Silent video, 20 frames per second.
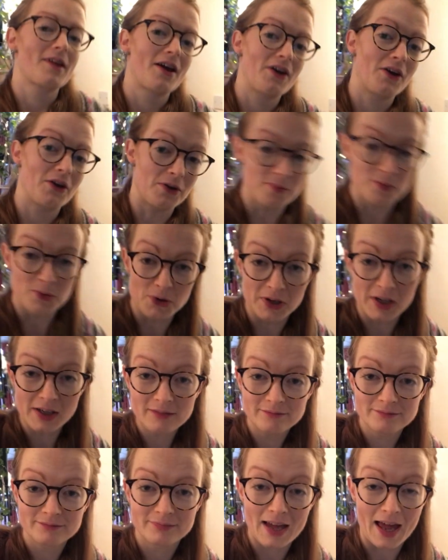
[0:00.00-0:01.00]
Good morning,
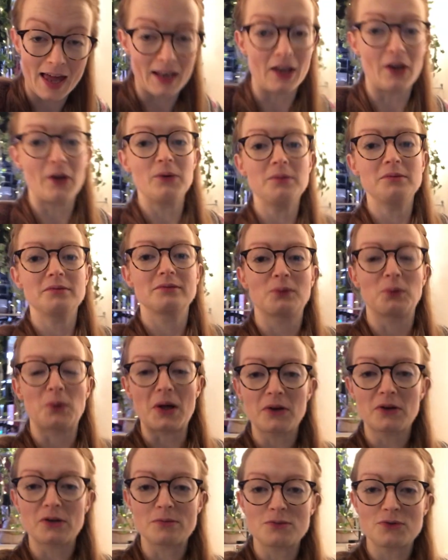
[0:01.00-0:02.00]
hello,
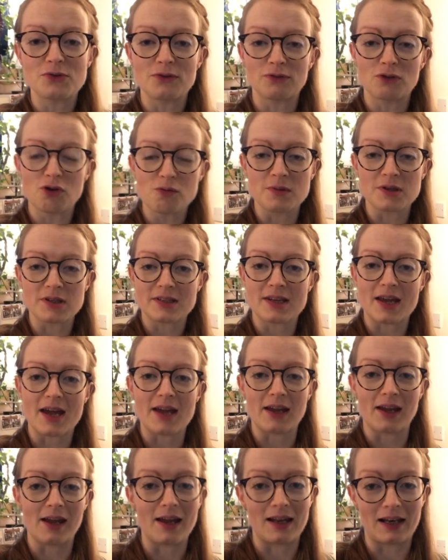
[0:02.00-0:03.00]
welcome to Vlogmas
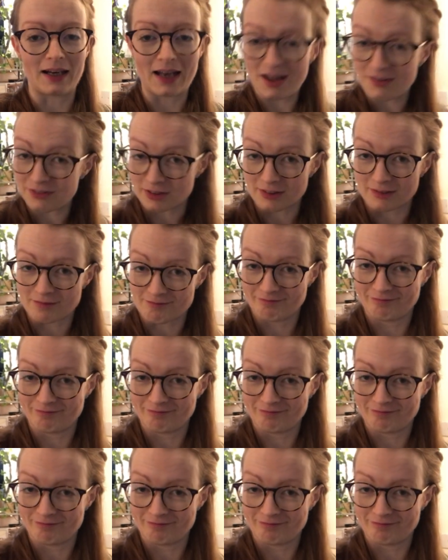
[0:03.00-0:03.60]
Day 11.